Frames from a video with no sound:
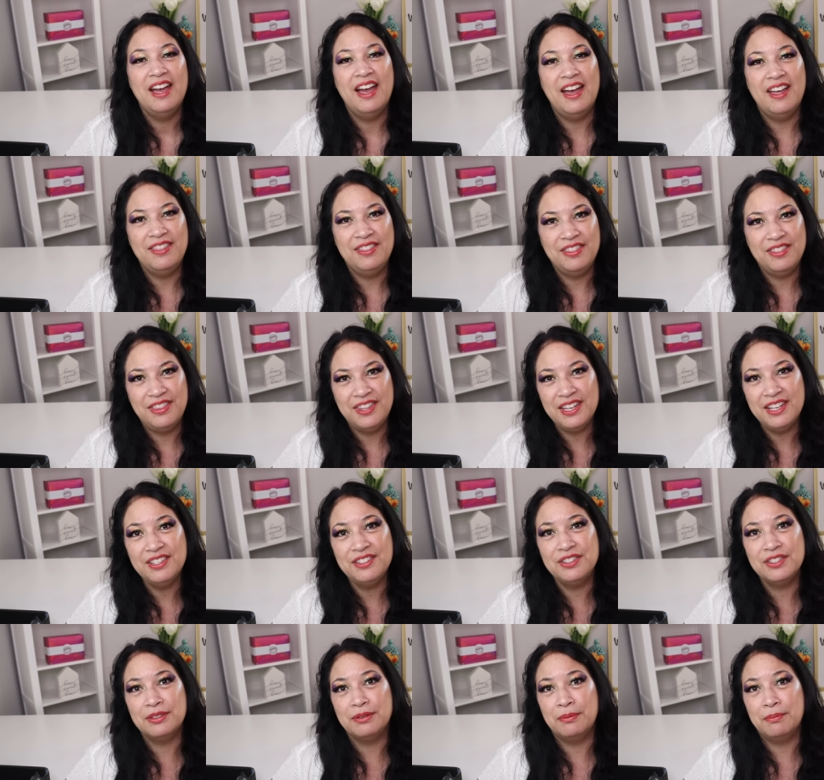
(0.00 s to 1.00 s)
And
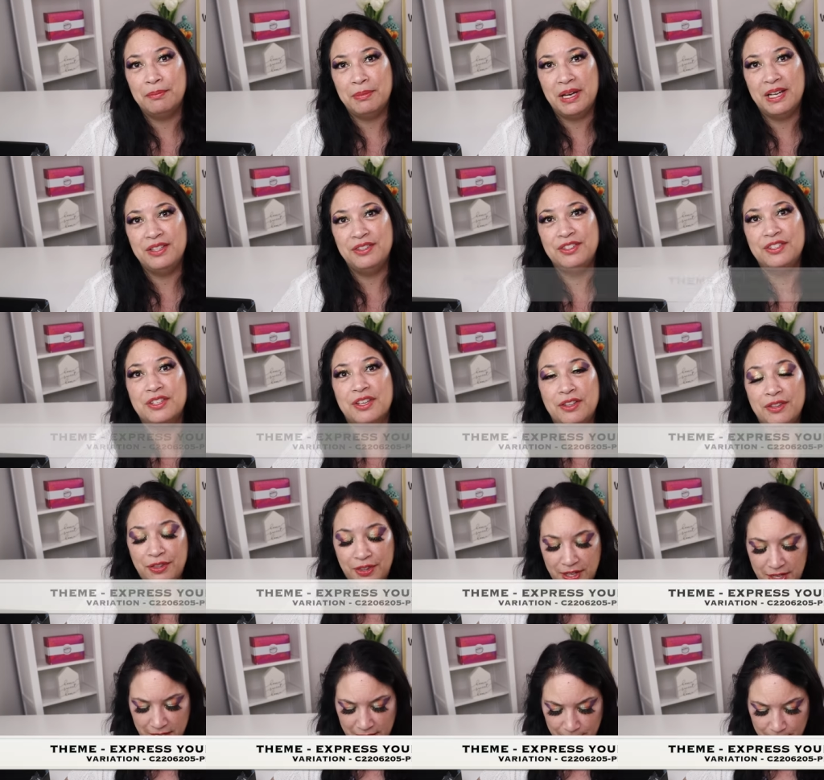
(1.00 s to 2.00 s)
this month's
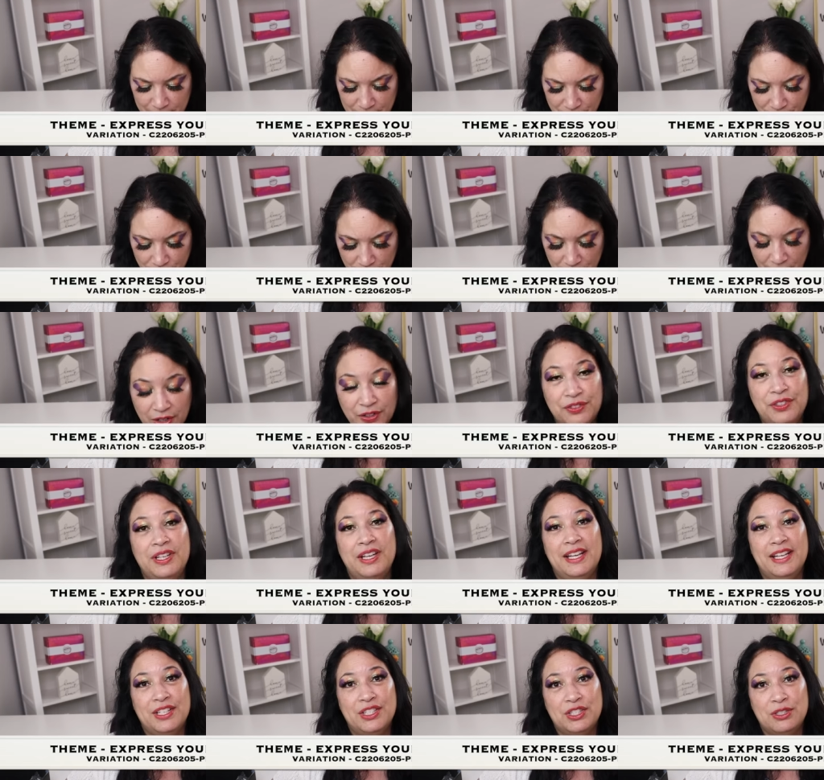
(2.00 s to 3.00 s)
theme is
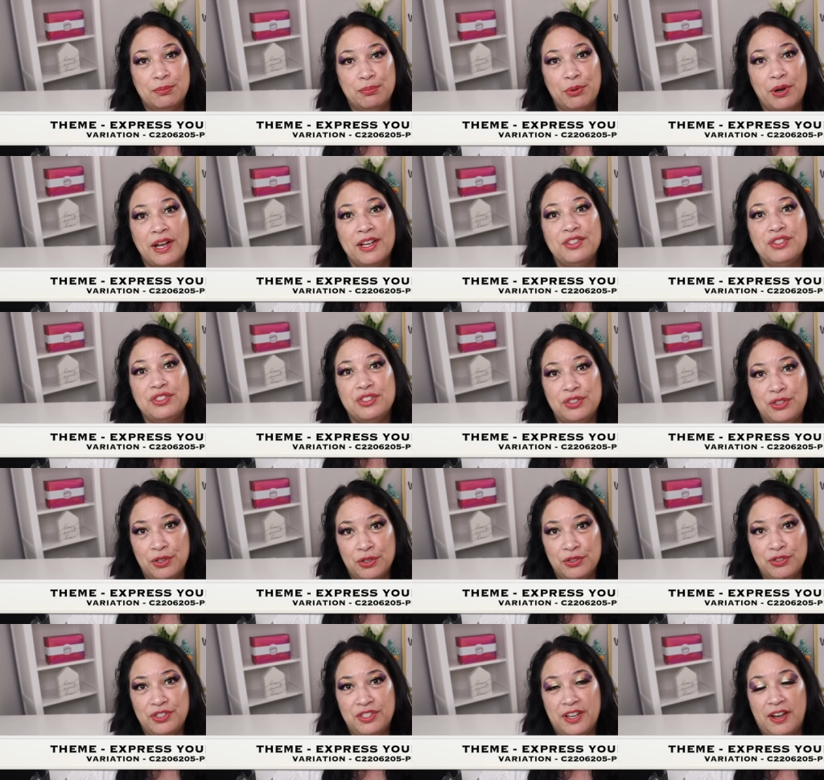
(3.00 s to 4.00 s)
called Express
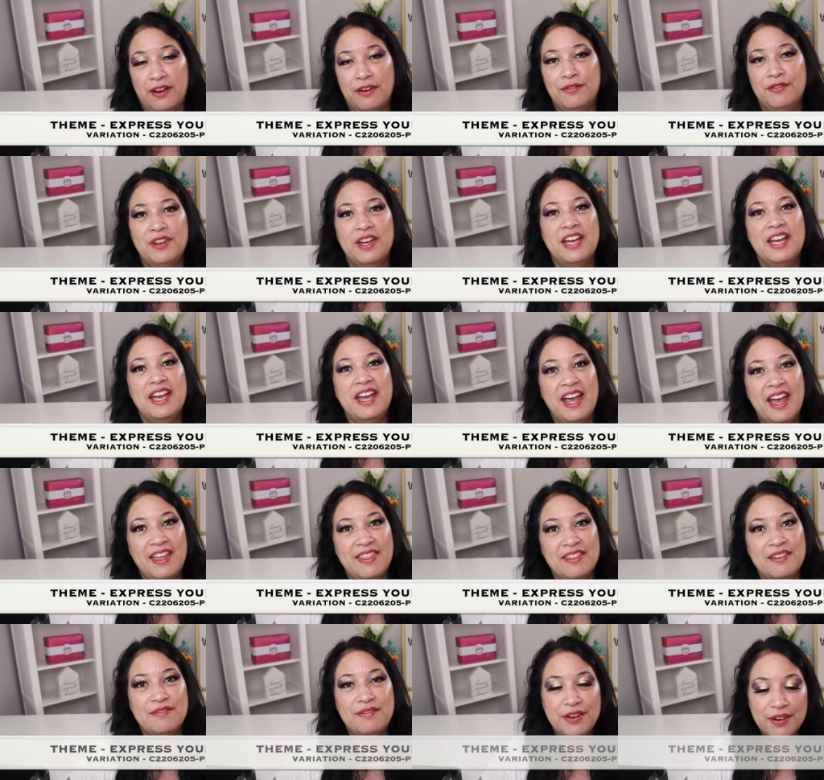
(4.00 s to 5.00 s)
Yourself,
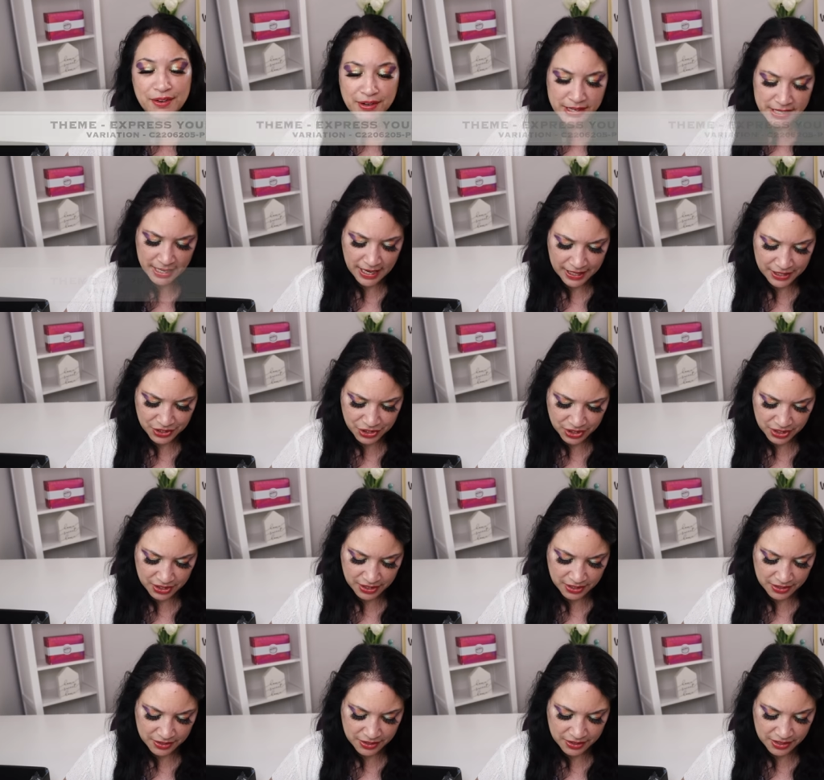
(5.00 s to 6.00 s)
and the variation
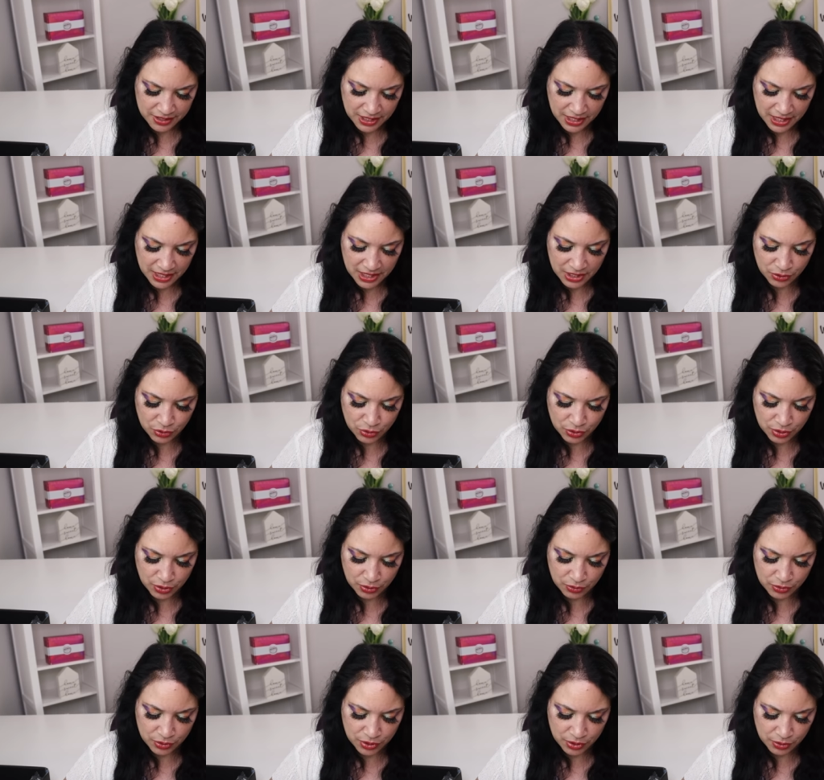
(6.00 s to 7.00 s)
is
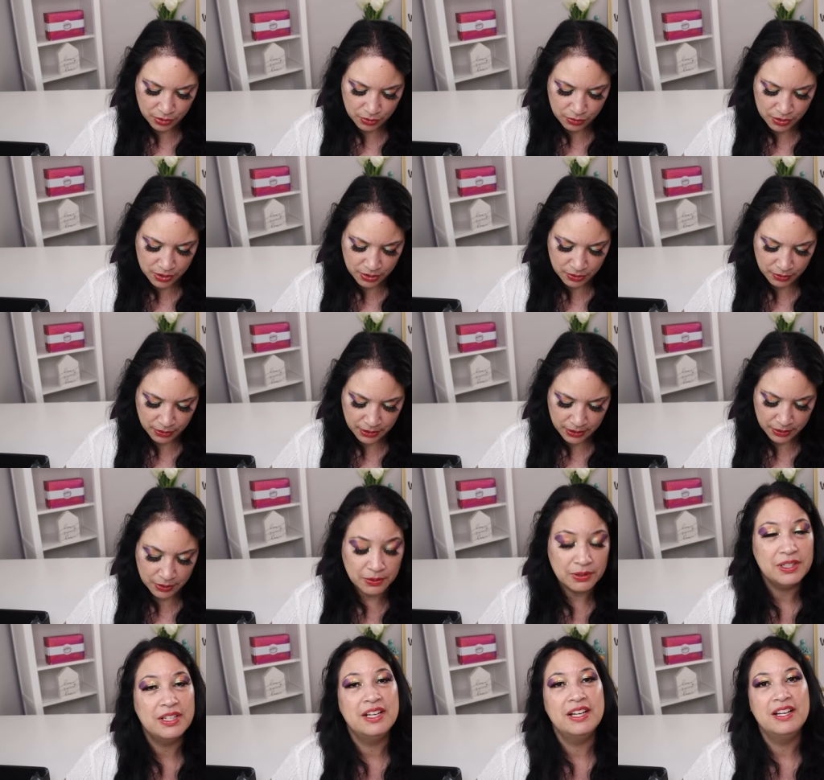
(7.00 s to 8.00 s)

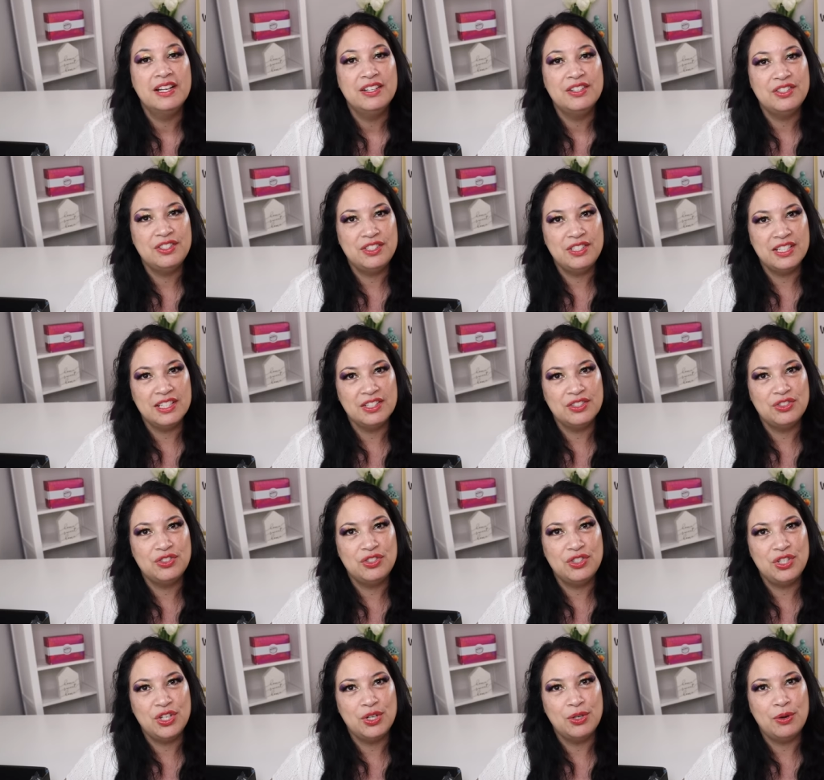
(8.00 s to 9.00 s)
C220
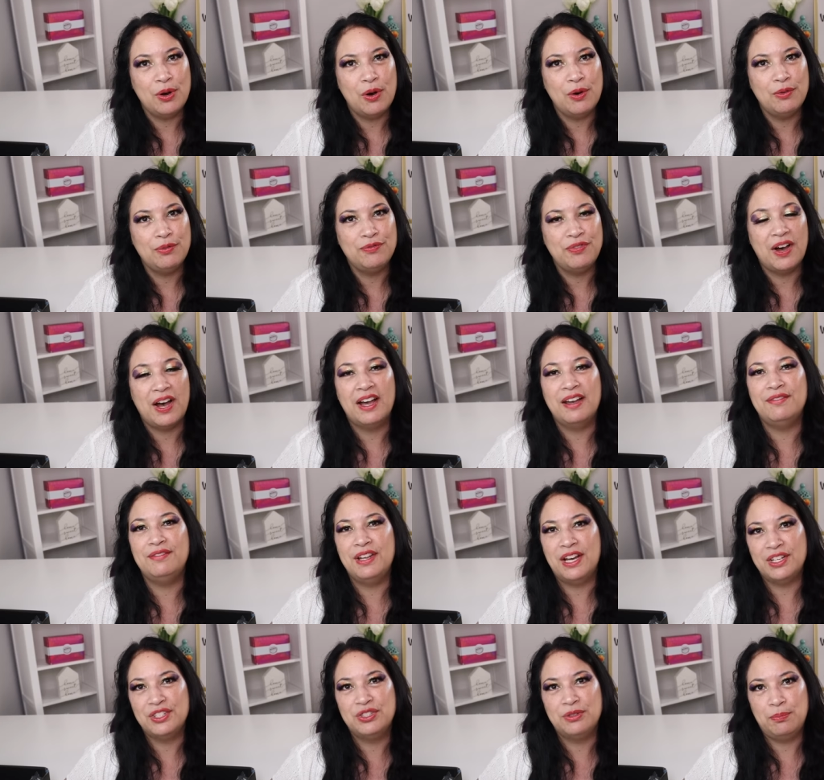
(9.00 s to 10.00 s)

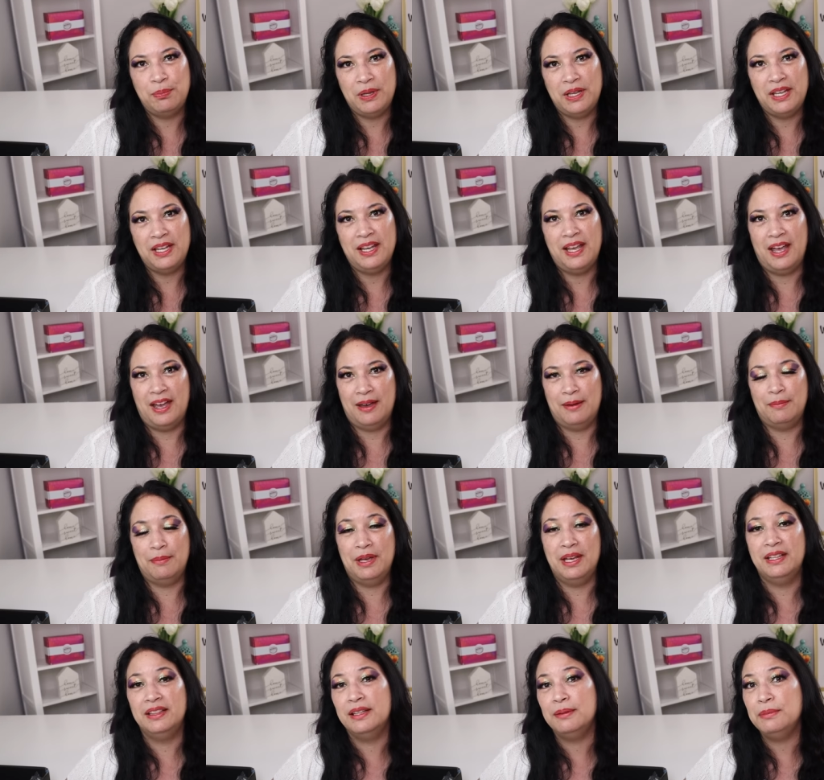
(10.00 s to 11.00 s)
6205-PM.
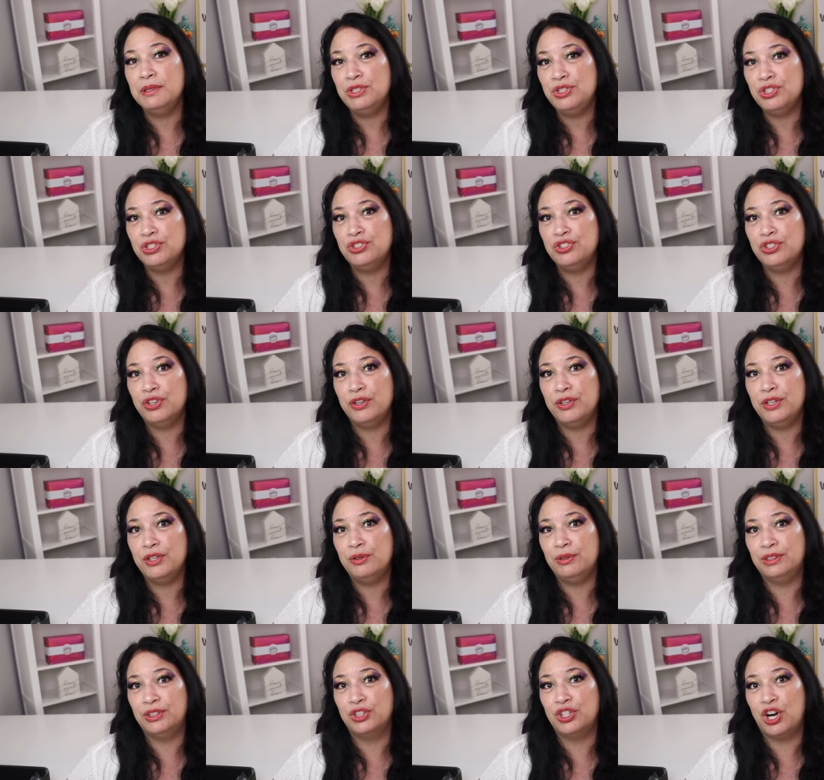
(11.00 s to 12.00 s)
And let me just show you
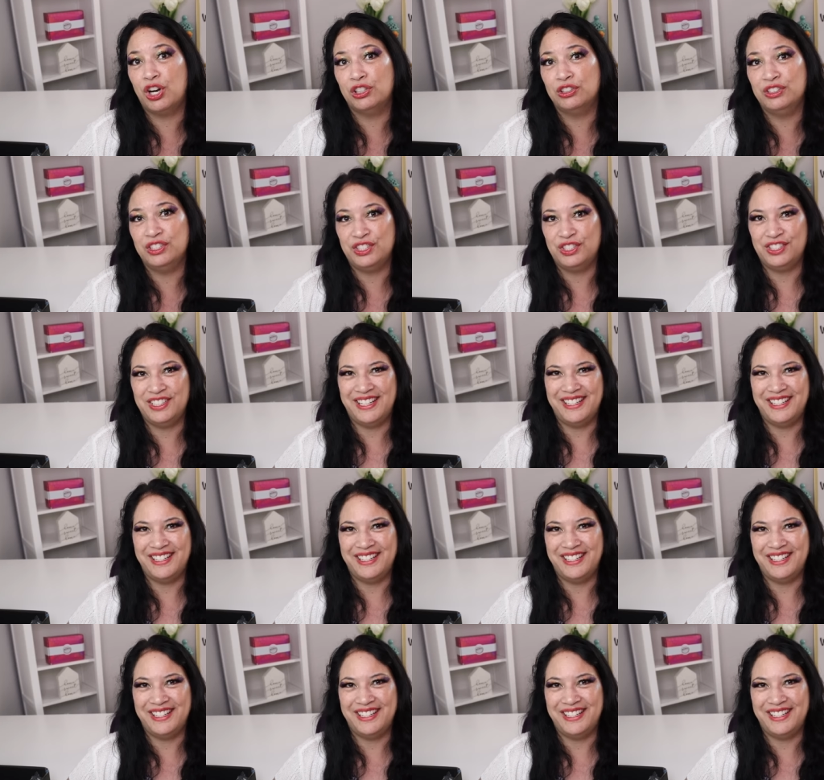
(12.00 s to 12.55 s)
what the card looks